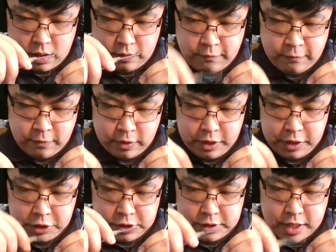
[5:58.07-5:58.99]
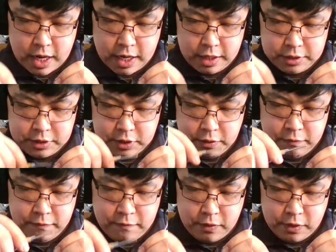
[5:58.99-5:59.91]
for each side. So
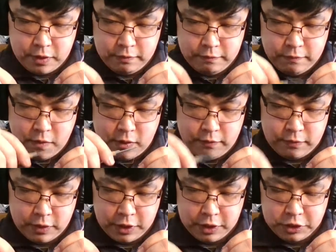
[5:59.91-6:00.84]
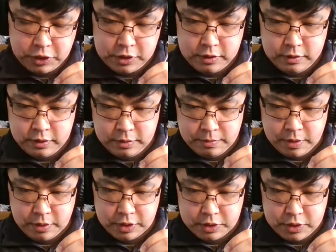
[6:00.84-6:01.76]
four for each
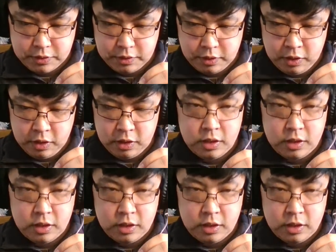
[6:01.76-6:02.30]
component total.